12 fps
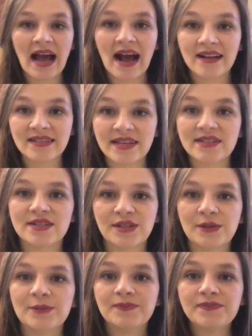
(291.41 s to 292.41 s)
access
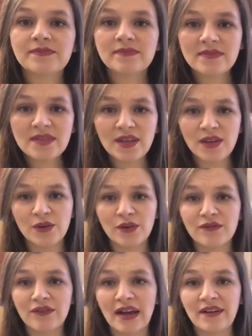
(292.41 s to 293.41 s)
to, you
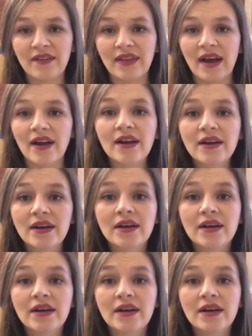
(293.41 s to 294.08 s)
can find on there.